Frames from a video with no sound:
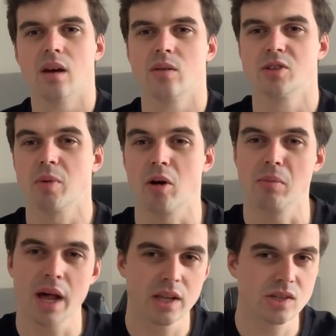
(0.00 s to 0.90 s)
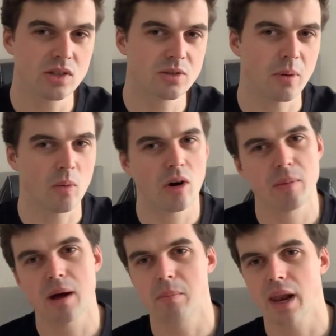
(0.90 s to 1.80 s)
We spoke managers, but what
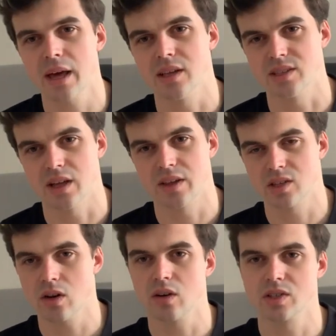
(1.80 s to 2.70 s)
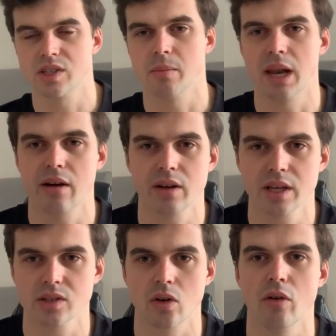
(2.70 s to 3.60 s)
about players? Now, there's a lot of
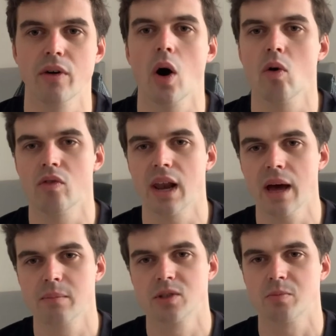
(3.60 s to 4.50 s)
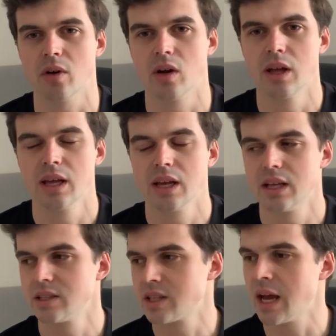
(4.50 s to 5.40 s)
similarities, a lot of overlaps, but
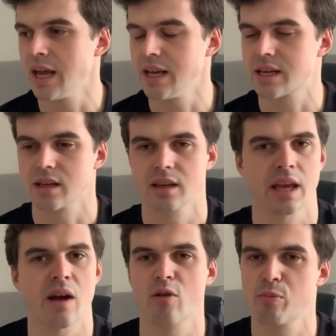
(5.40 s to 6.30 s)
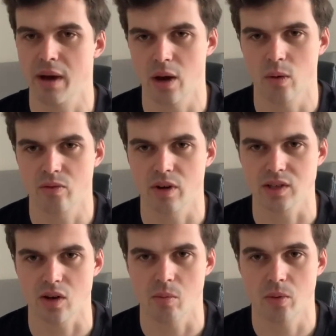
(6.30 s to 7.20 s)
let's take Gareth Bale, for
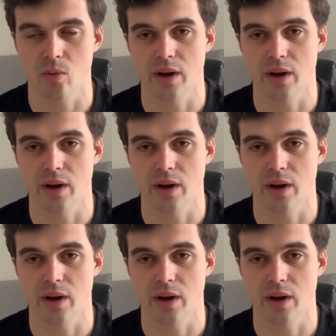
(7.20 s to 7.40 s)
example.